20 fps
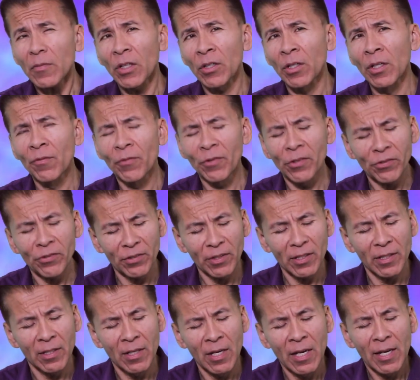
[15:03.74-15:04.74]

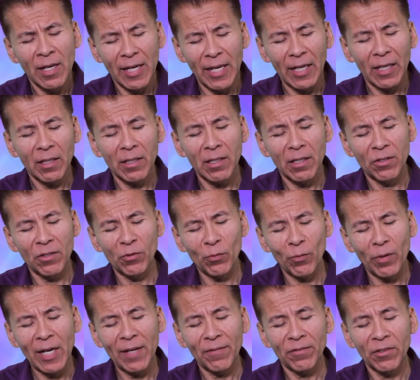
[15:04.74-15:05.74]
Conversely, Achan and his
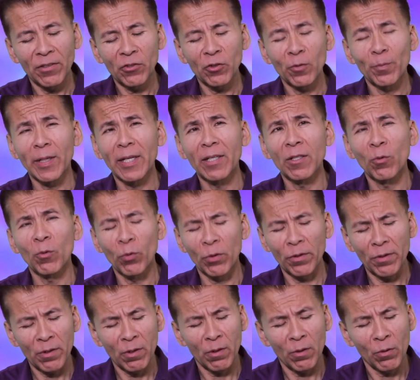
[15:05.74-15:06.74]
wife disobeyed the
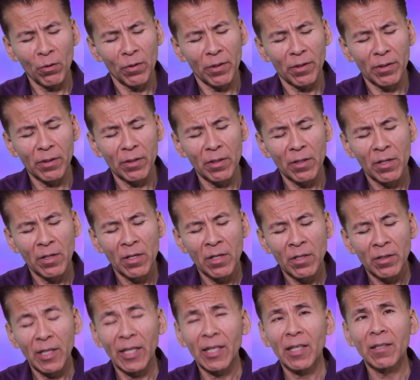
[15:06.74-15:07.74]
word of the Lord,
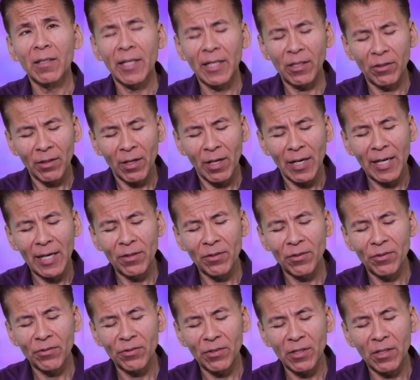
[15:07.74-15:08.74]
thinking they could hide
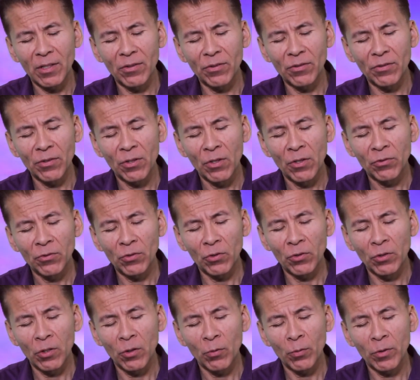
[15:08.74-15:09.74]
their sins
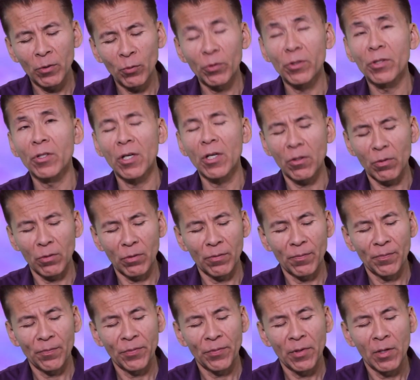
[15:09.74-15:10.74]
so no one would know.
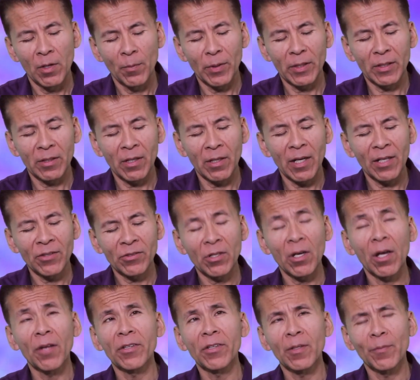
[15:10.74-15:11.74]
But God
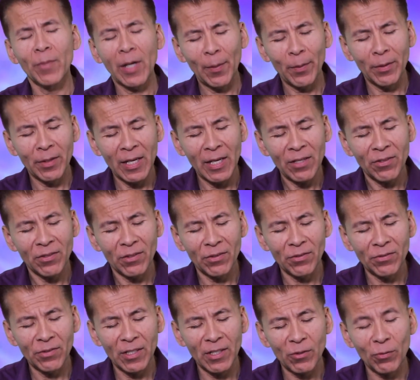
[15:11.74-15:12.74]
saw the
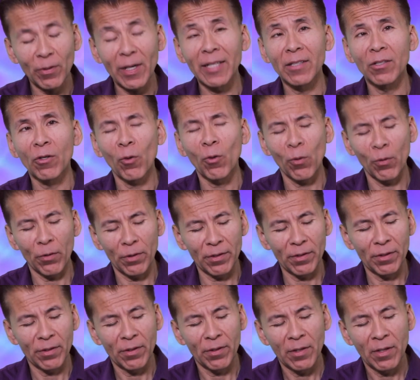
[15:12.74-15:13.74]
abominations they tried to
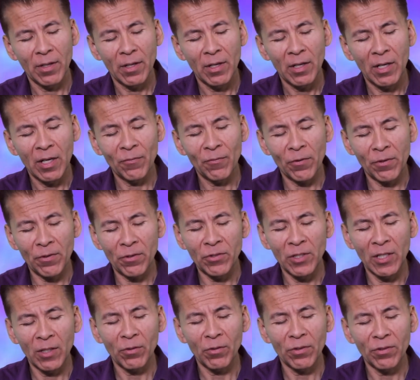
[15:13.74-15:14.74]
hoard, and for their
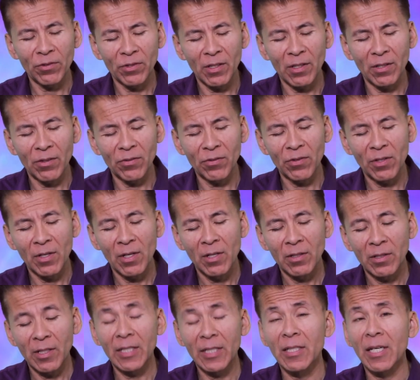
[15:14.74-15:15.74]
secret sins,
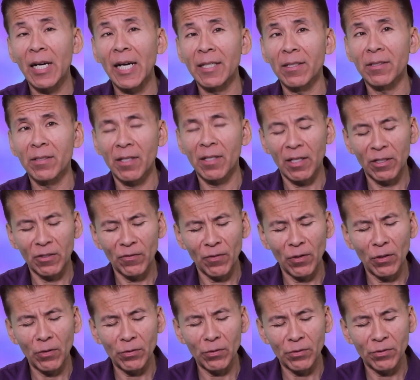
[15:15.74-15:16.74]
they died as God's
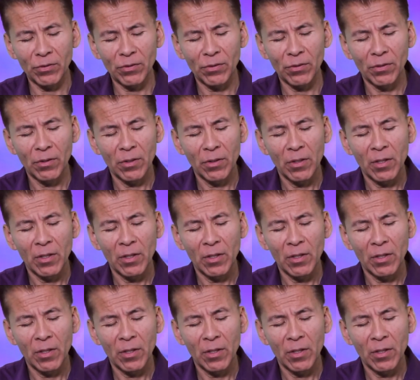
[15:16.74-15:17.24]
foes.